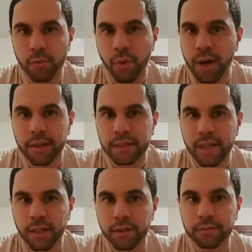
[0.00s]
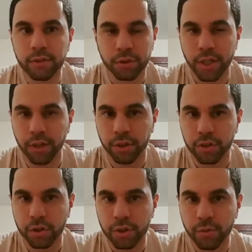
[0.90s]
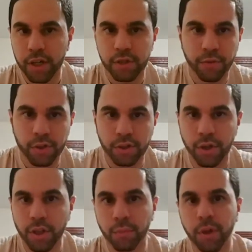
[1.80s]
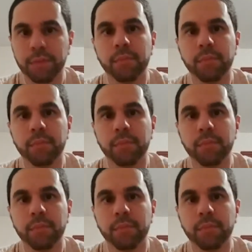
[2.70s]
Why do they take their channel in a certain direction versus another one?